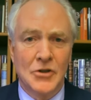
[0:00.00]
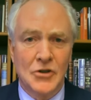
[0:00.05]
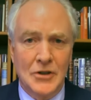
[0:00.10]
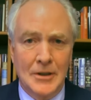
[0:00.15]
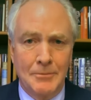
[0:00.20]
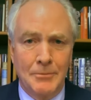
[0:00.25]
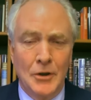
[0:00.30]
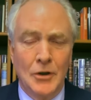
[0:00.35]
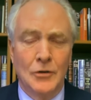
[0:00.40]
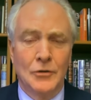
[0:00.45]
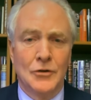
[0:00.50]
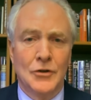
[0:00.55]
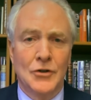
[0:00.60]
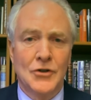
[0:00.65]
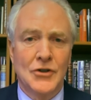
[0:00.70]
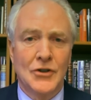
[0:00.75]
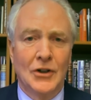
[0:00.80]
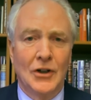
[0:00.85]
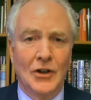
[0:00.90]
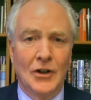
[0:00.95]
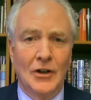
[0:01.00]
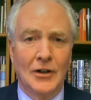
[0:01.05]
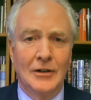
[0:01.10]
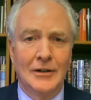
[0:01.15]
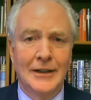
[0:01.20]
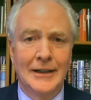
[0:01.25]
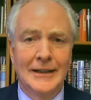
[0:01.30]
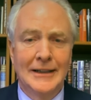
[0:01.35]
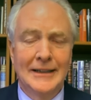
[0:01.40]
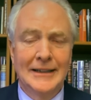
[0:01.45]
the ship owners
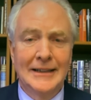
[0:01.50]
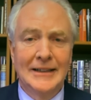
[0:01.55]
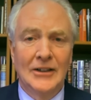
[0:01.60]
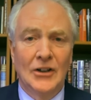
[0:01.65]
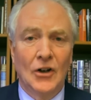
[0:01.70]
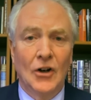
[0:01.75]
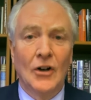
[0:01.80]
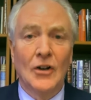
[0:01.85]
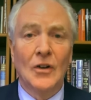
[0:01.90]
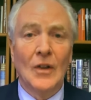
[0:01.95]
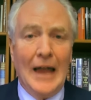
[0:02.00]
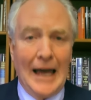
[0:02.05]
are are